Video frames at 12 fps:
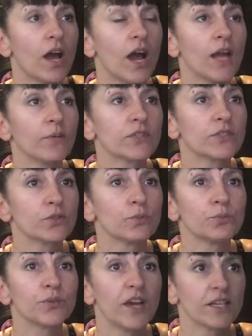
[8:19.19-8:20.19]
I was so
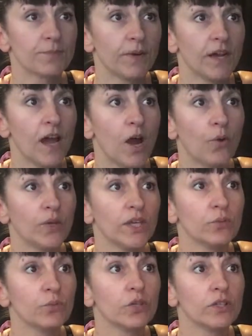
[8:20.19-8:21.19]
impressed by how
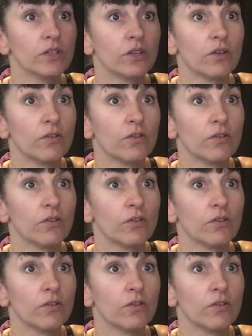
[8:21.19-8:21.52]
he would